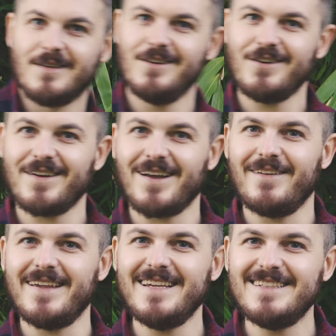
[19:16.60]
Look at how
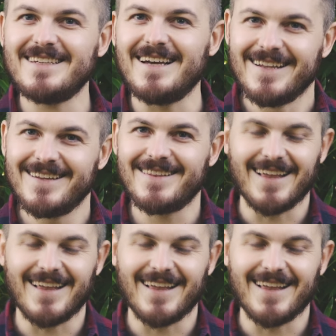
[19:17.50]
easy I did